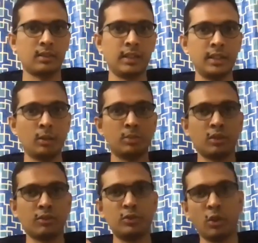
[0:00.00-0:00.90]
In terms
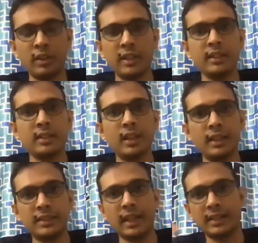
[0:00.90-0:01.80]
of joining,
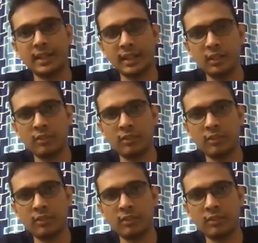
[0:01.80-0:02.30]
that kind of